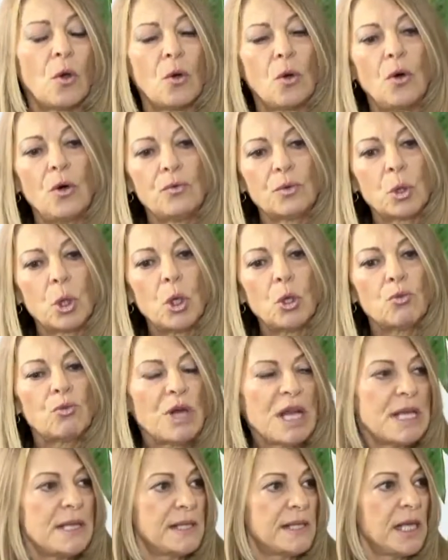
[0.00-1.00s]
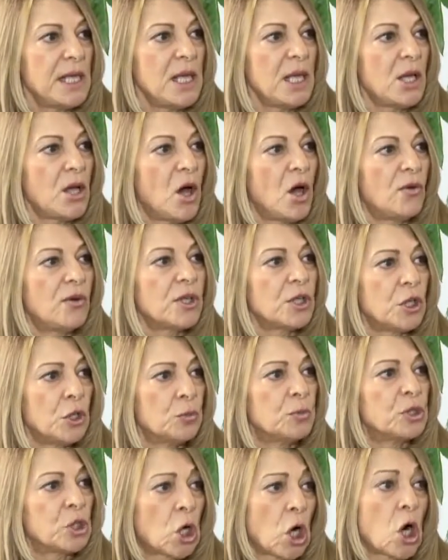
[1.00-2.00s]
overall raising of a
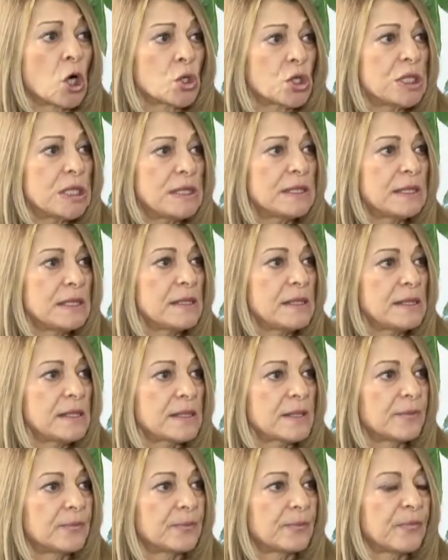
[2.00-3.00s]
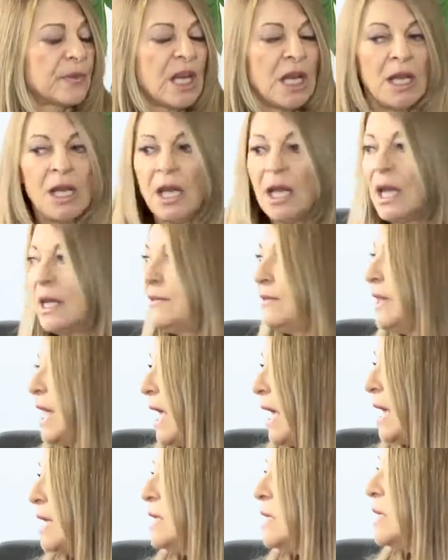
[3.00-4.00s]
human consciousness. And
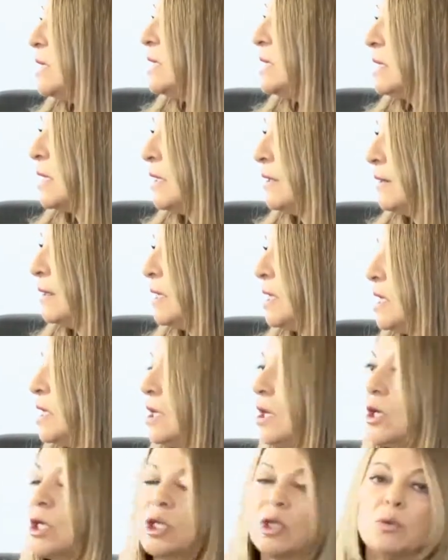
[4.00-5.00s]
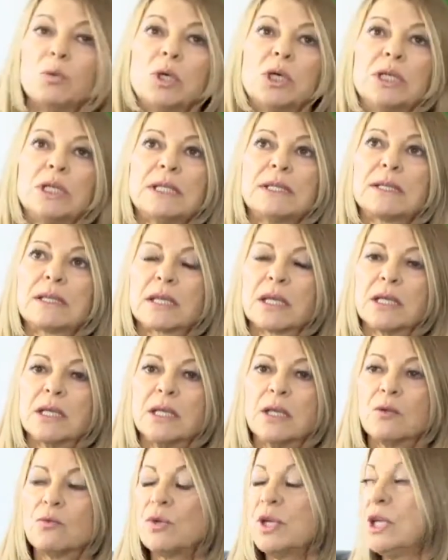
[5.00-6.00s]
that is, I think, what
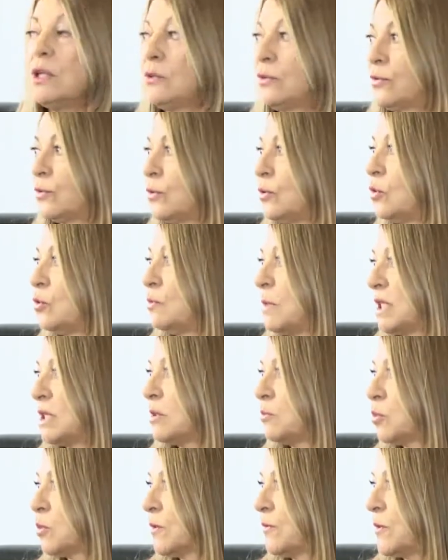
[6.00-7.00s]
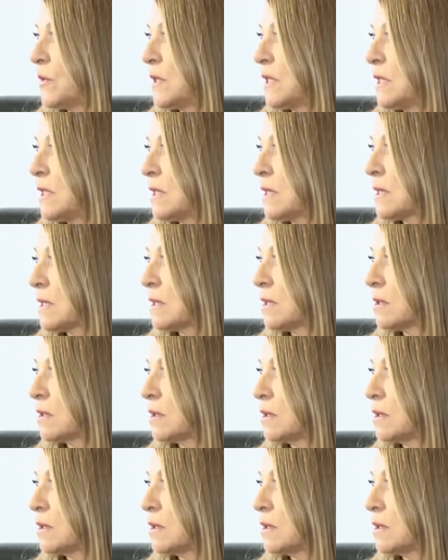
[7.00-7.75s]
real true metamorphosis